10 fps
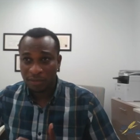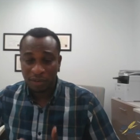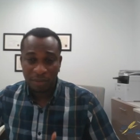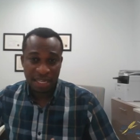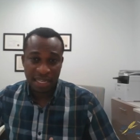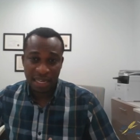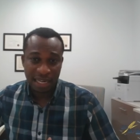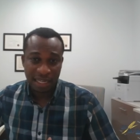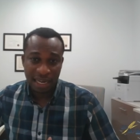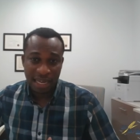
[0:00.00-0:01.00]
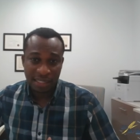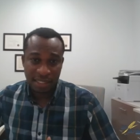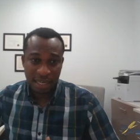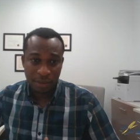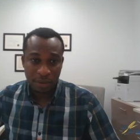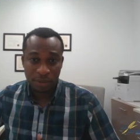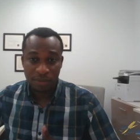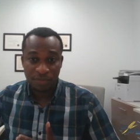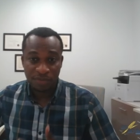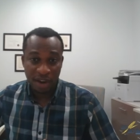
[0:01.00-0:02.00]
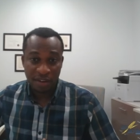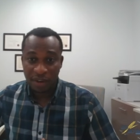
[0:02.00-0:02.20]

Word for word: from a year like last year where it was very,